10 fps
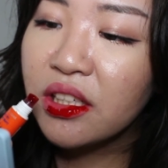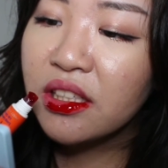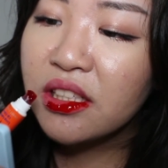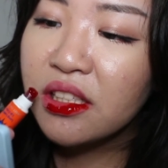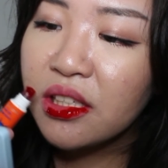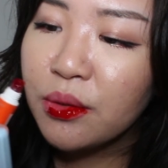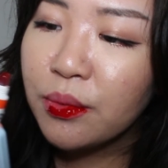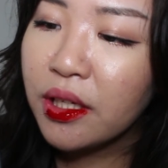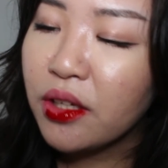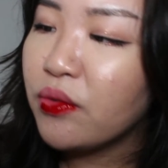you can see
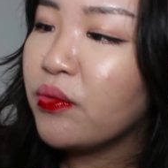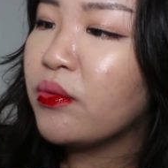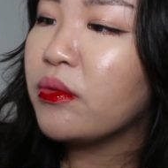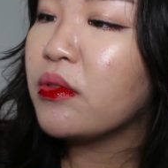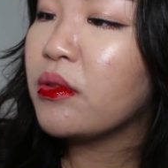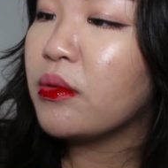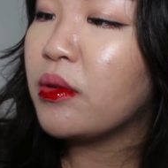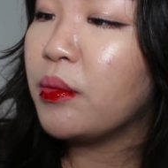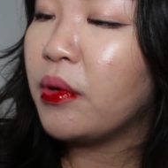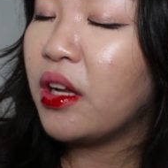where you've
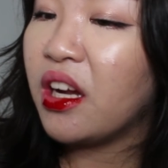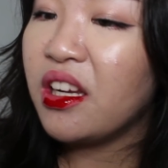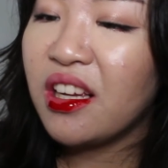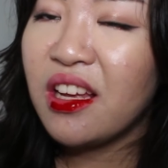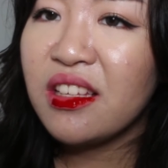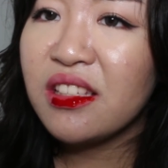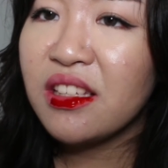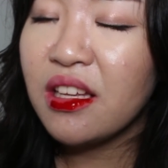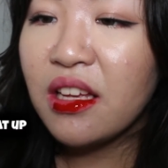applied, I guess.